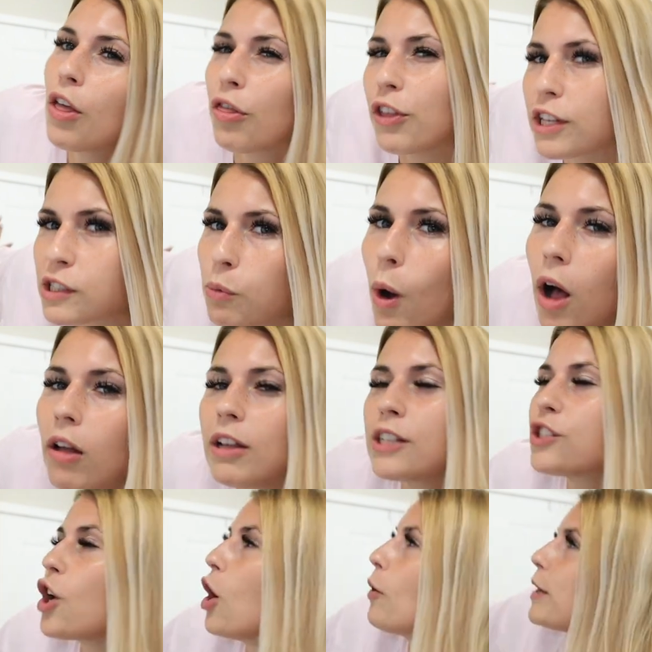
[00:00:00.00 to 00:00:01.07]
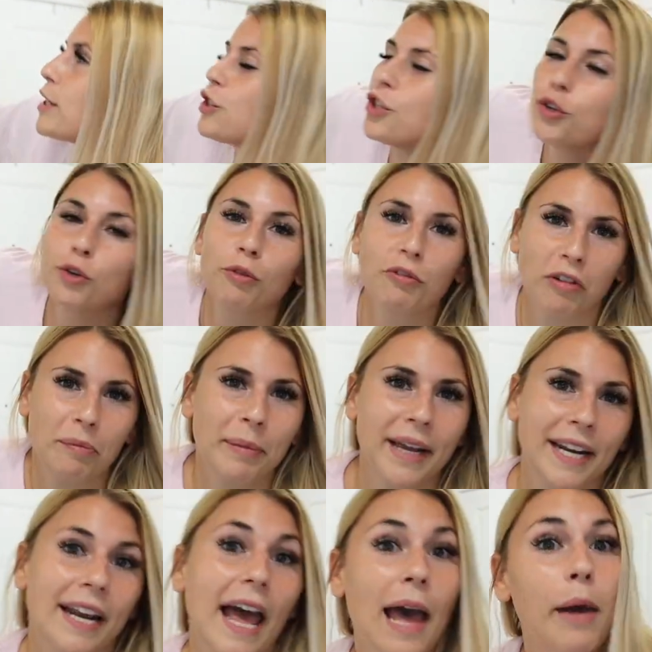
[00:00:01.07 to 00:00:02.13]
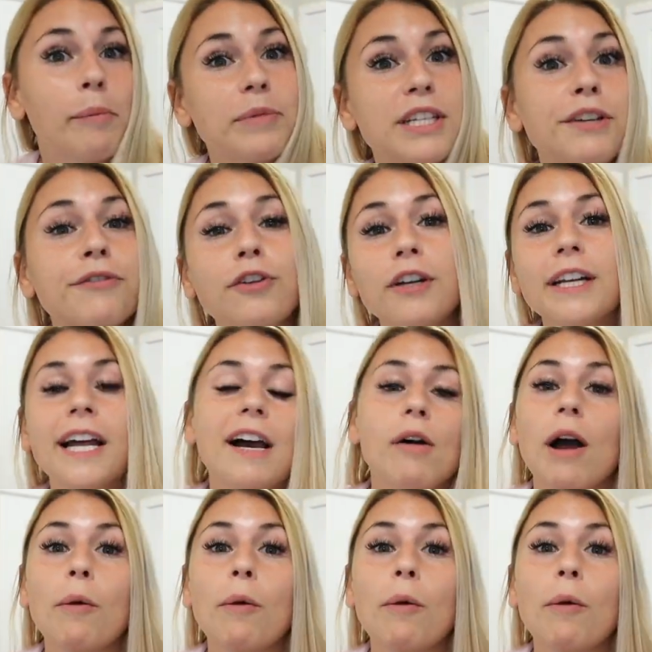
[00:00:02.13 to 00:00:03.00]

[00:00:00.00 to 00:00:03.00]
This wall is going to remain empty for now.